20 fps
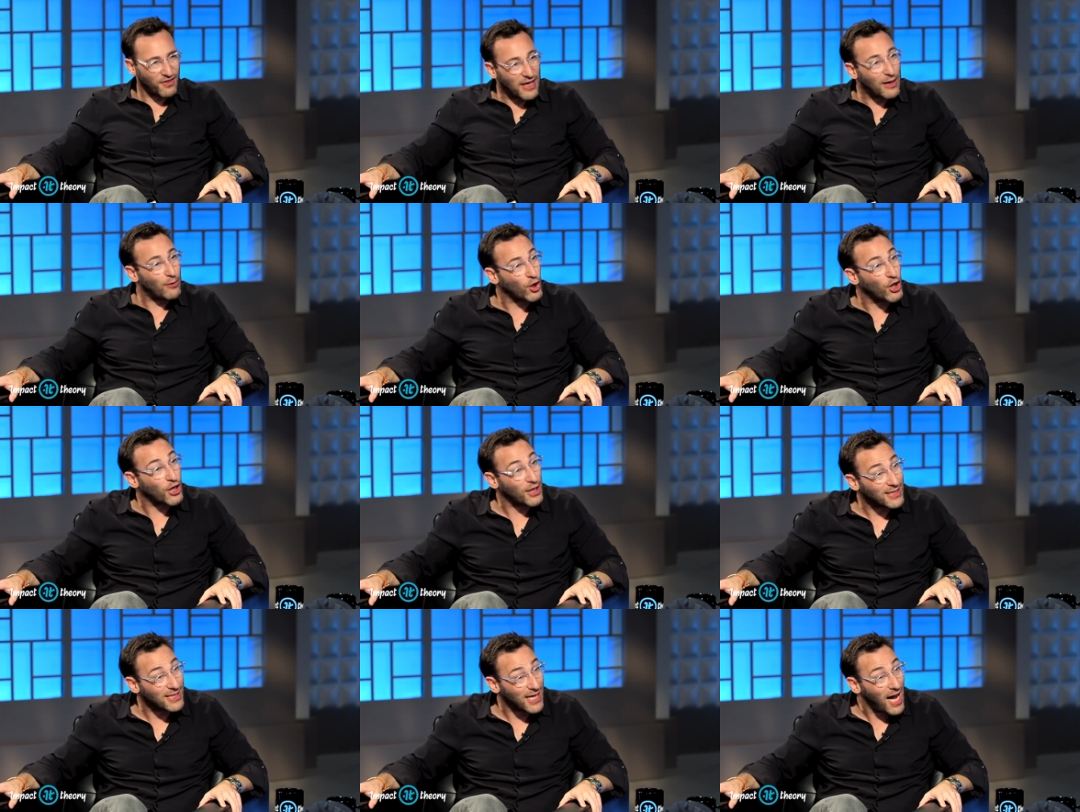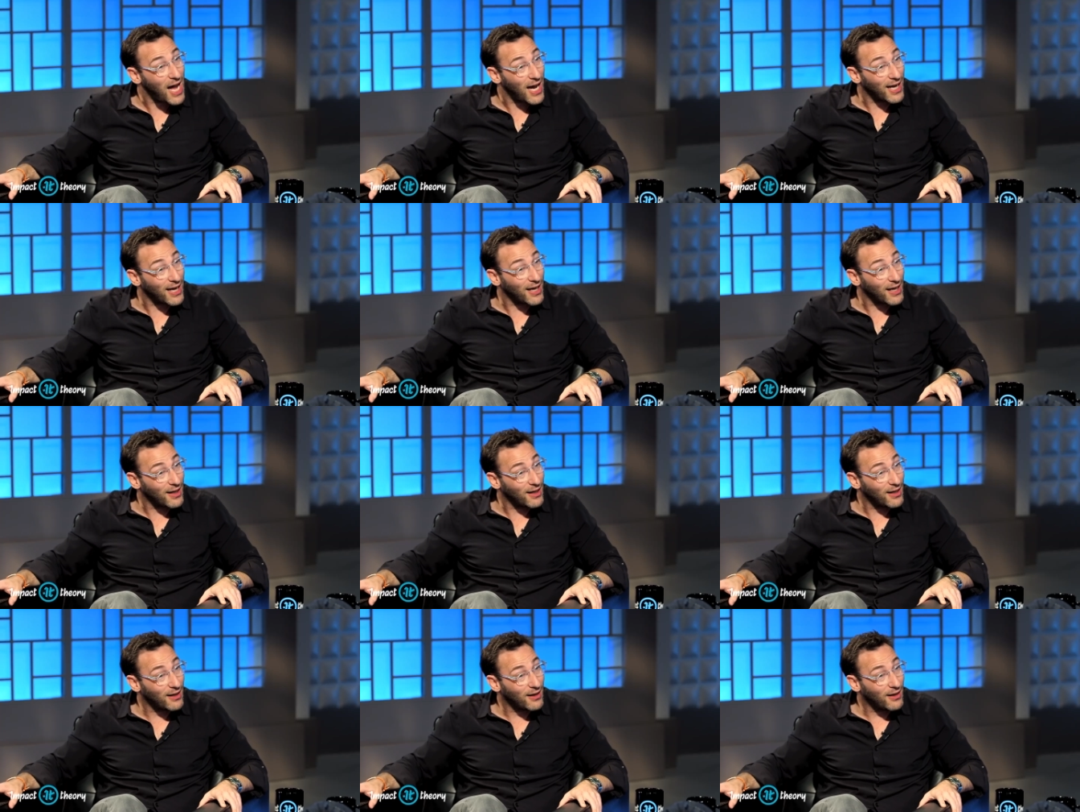that they were going to die,
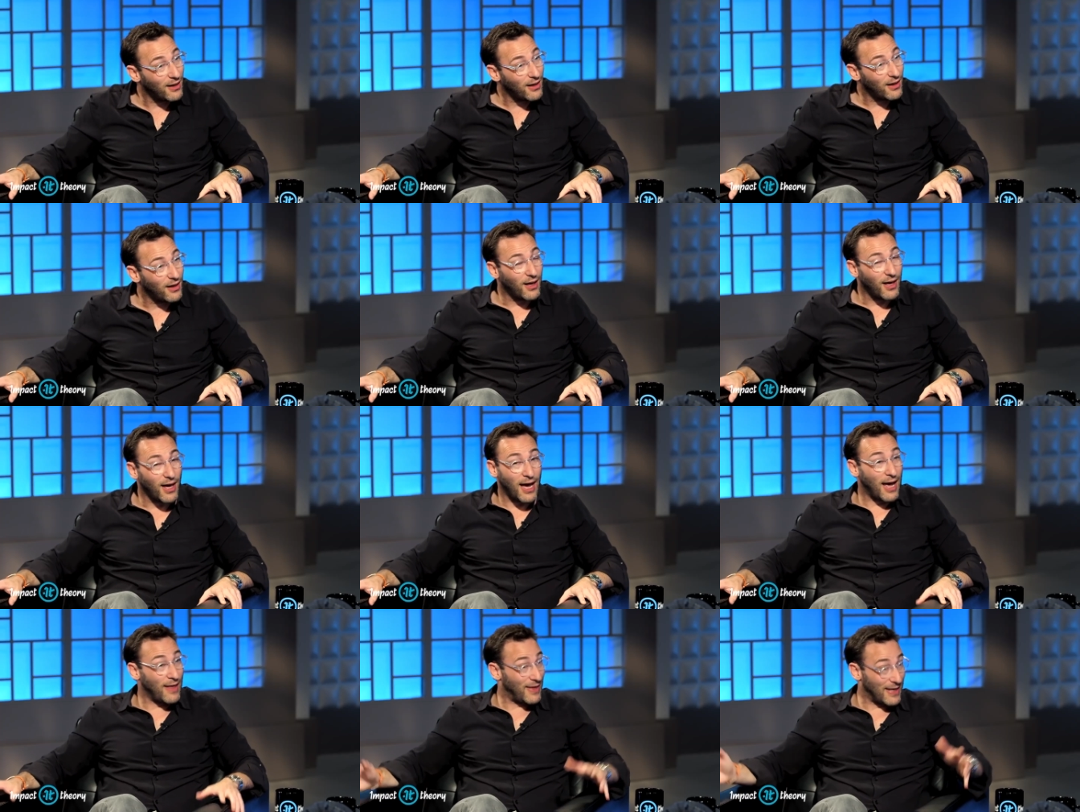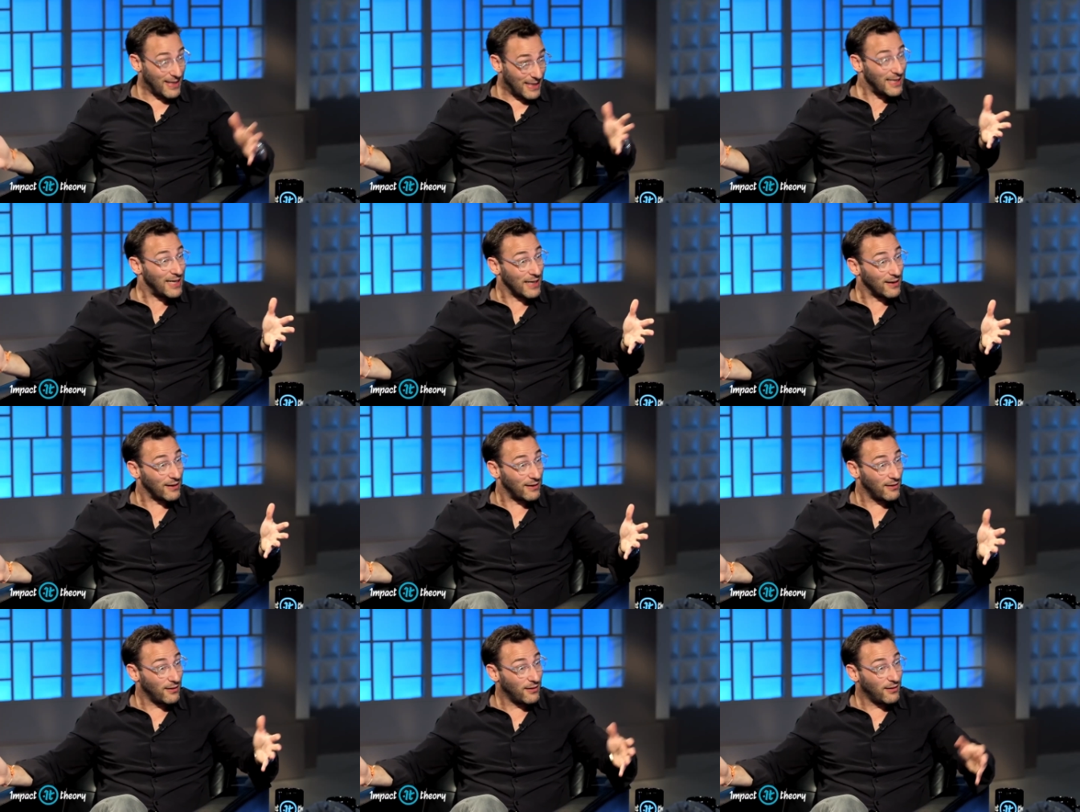and they
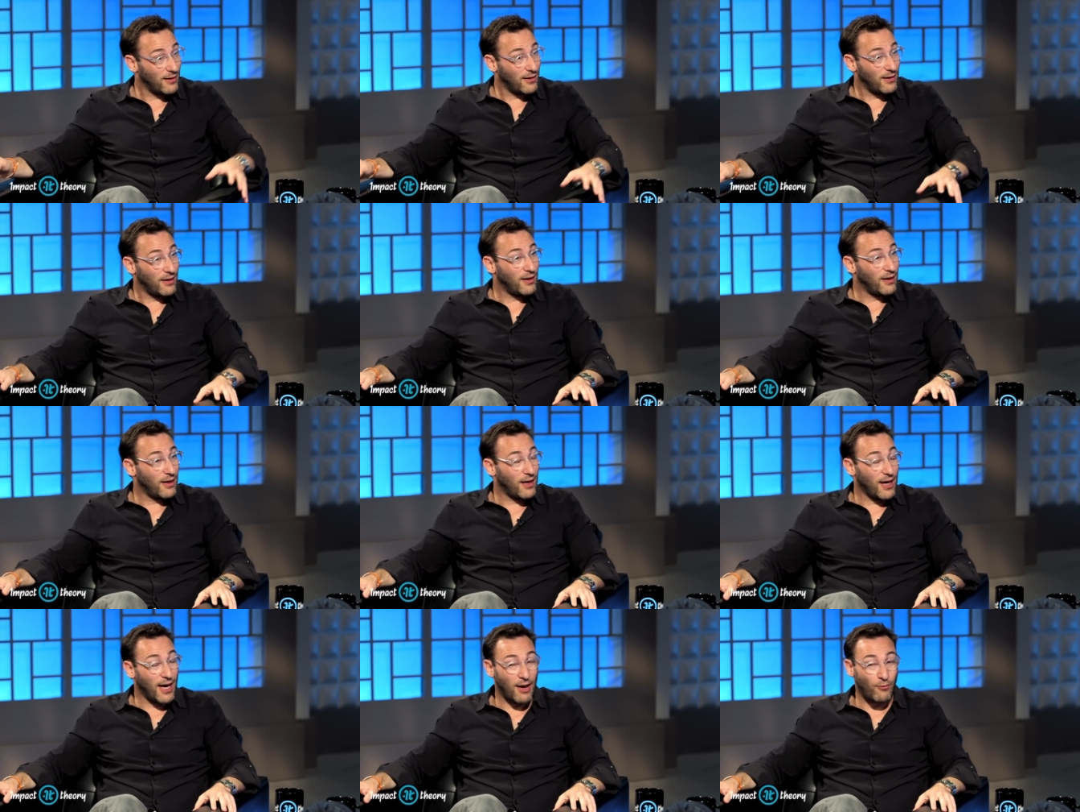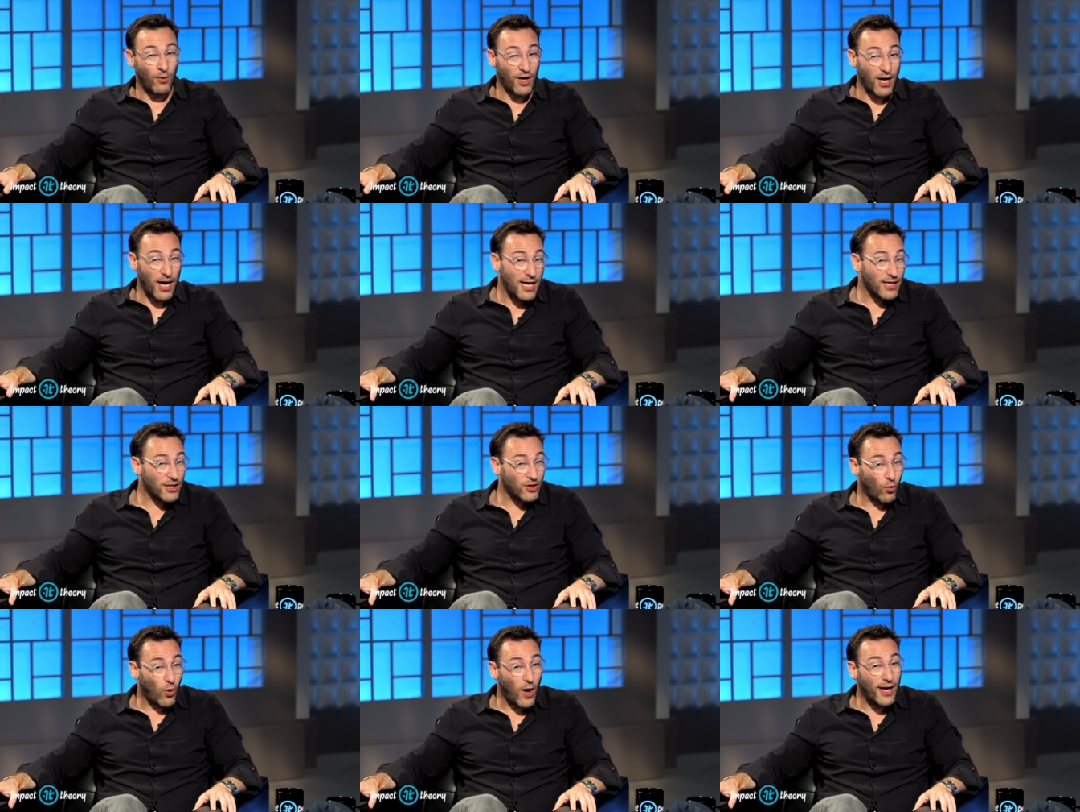didn't. And when
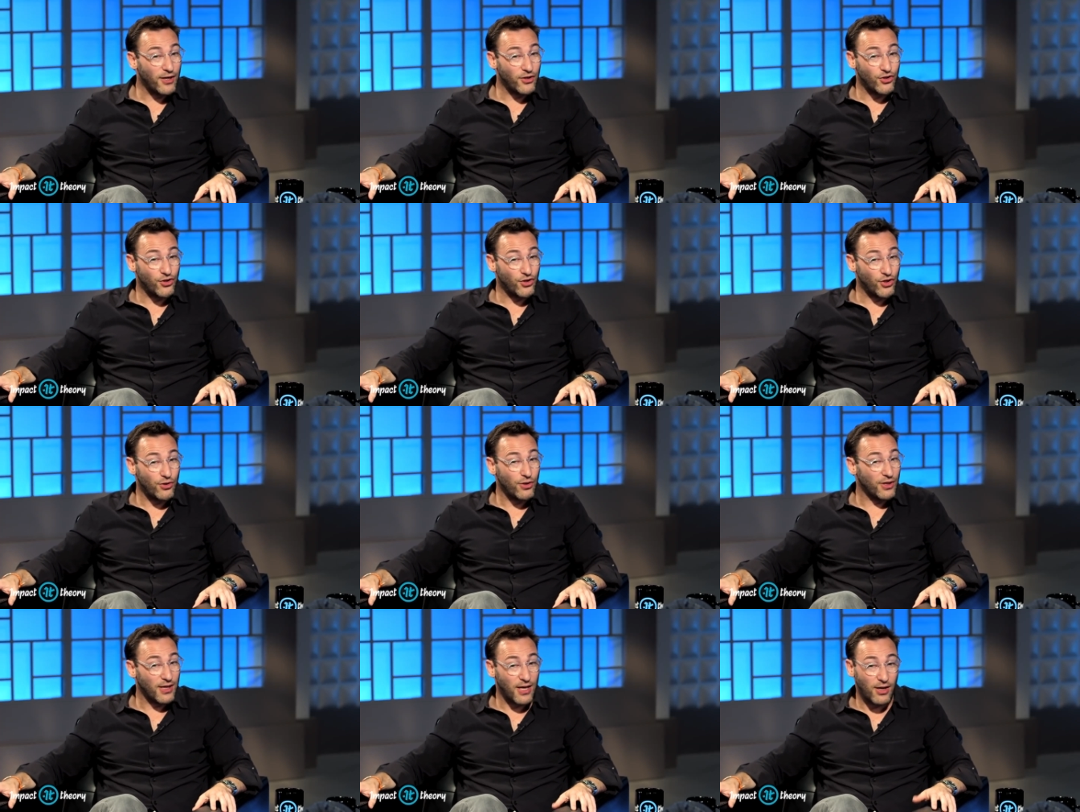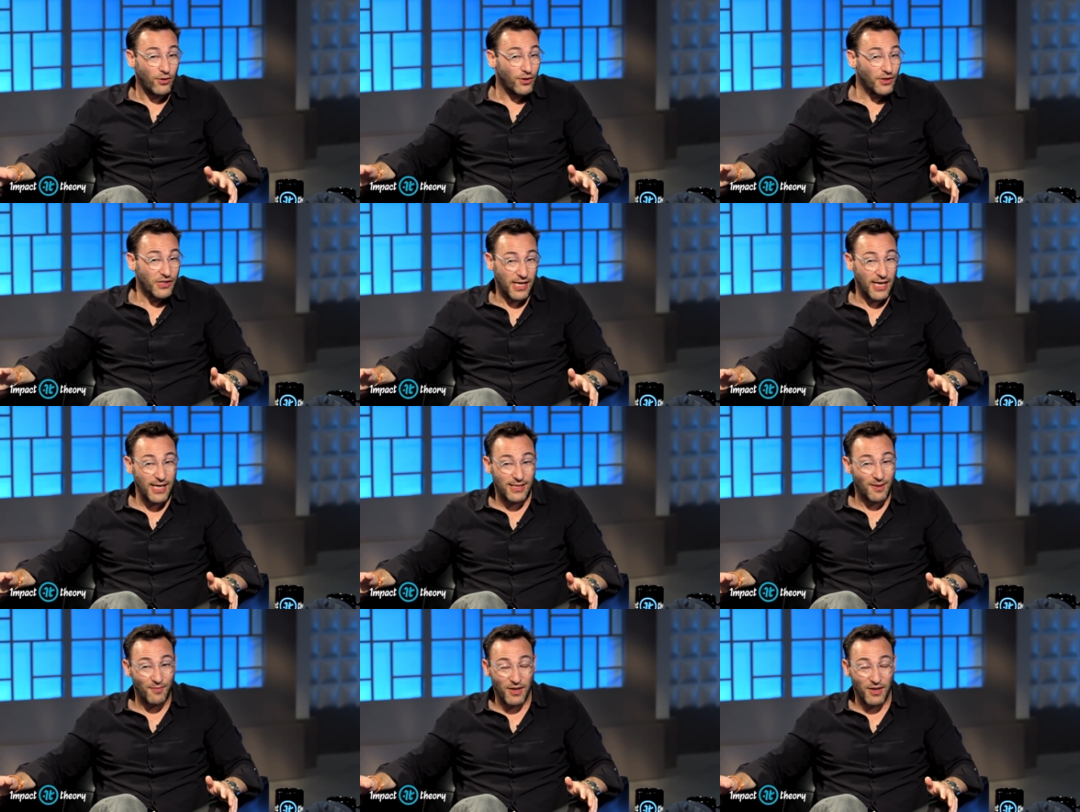asked, why did you do it, they all
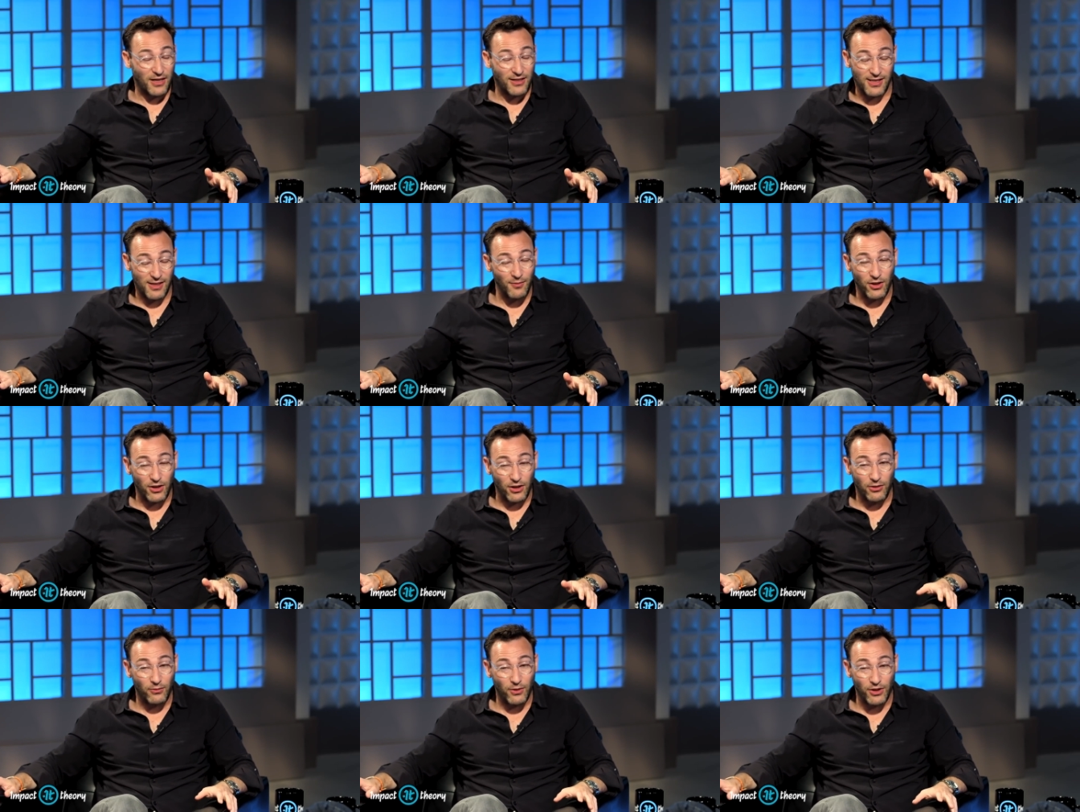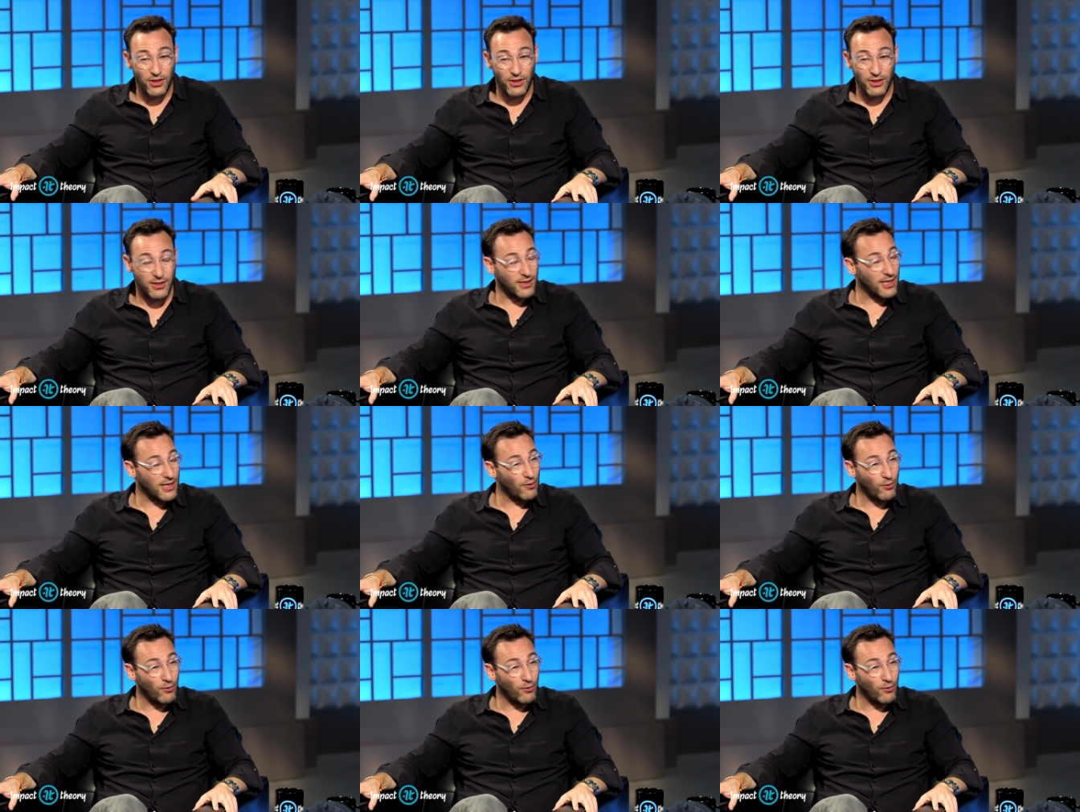say something similar, which is,